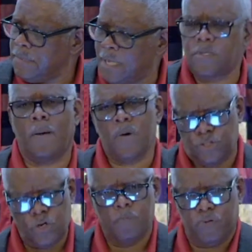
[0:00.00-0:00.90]
I'm talking
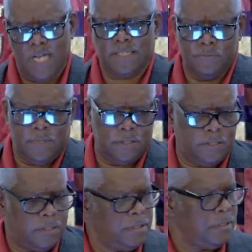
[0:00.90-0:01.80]
about your present
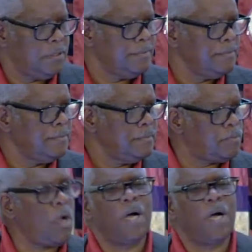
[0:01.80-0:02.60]
ones, I'm talking